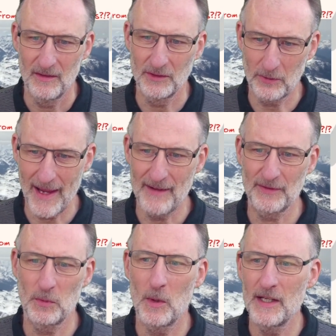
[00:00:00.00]

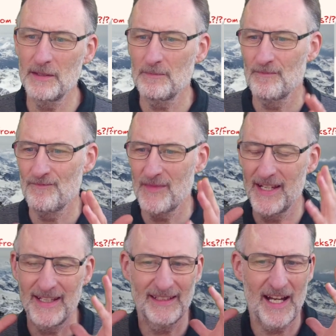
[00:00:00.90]
draft one
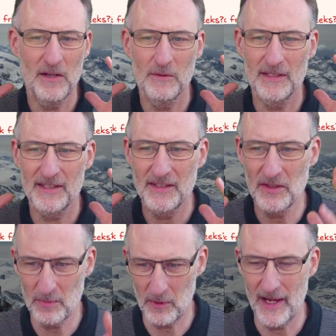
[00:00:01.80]
and I was
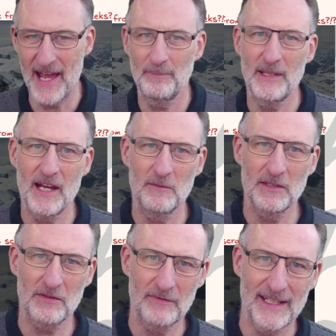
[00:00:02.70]
super happy. I
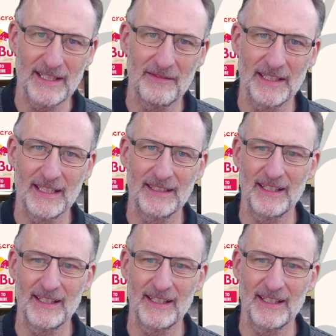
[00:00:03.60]
was ready with it